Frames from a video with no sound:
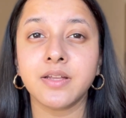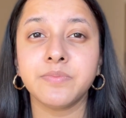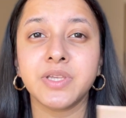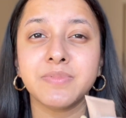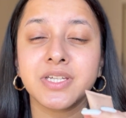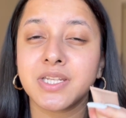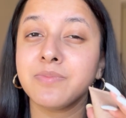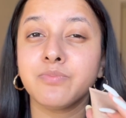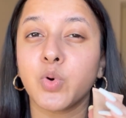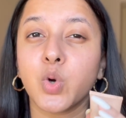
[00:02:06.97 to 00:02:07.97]
a BB
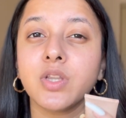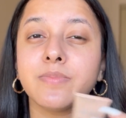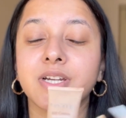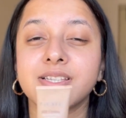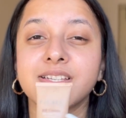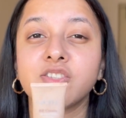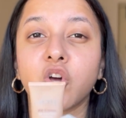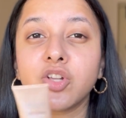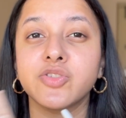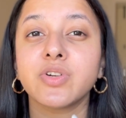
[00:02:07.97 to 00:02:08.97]
cream both, because it's
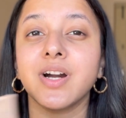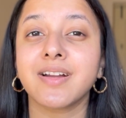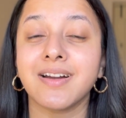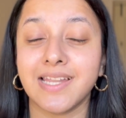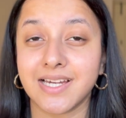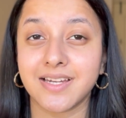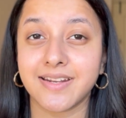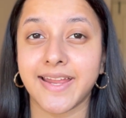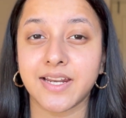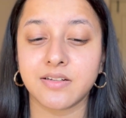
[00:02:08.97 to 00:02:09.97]
also a color
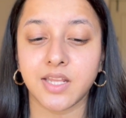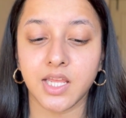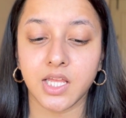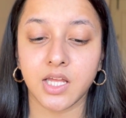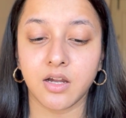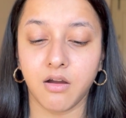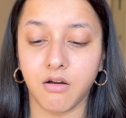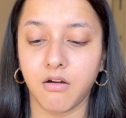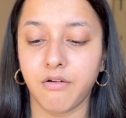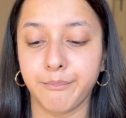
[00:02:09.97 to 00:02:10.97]
correcting
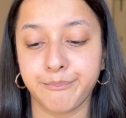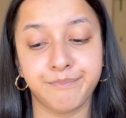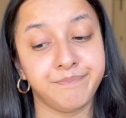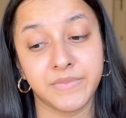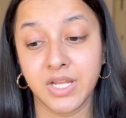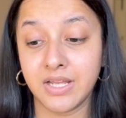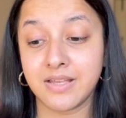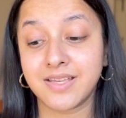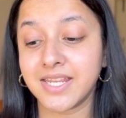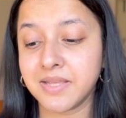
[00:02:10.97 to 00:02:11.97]

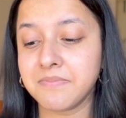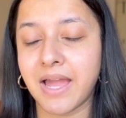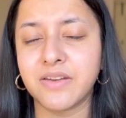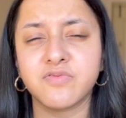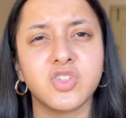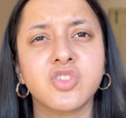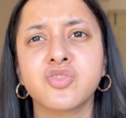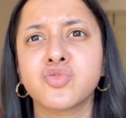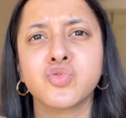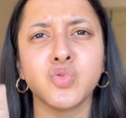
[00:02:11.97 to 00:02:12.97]
cream and
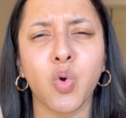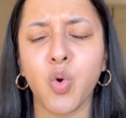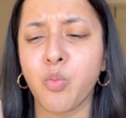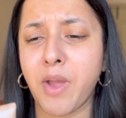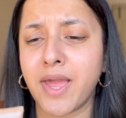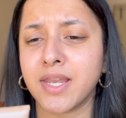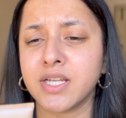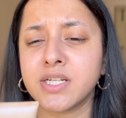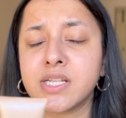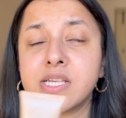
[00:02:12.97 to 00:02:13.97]
works so well.
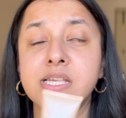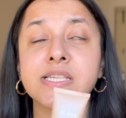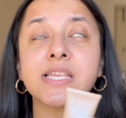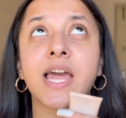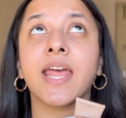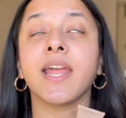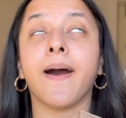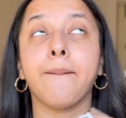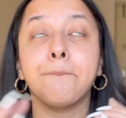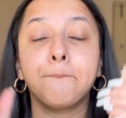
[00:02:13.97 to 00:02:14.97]
It is an
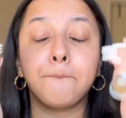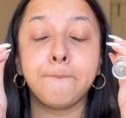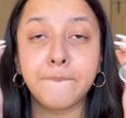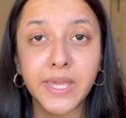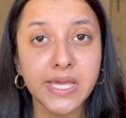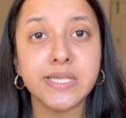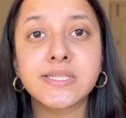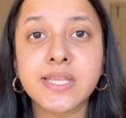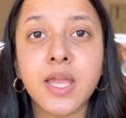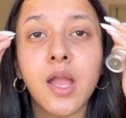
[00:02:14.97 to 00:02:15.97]

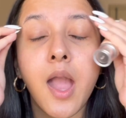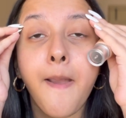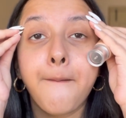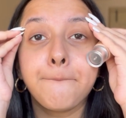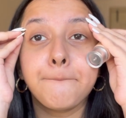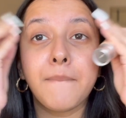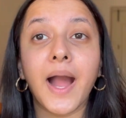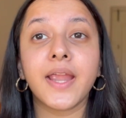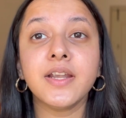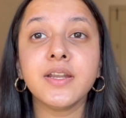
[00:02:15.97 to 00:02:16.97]
amazing,
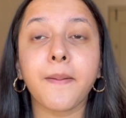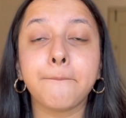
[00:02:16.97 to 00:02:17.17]
mind